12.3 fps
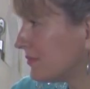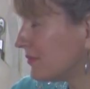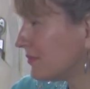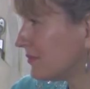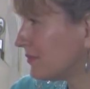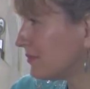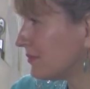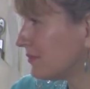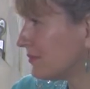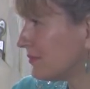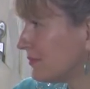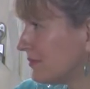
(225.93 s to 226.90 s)

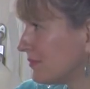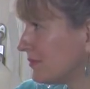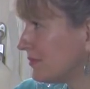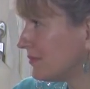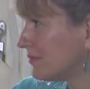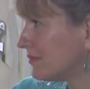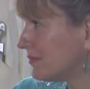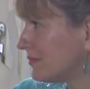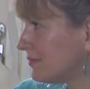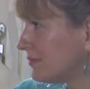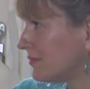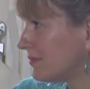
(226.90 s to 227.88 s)

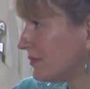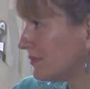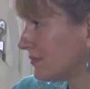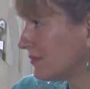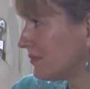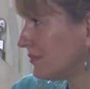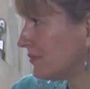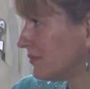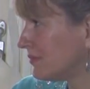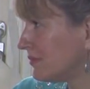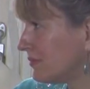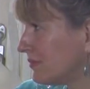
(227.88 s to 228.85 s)

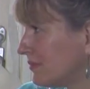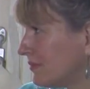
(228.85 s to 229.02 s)
The person shown says nothing.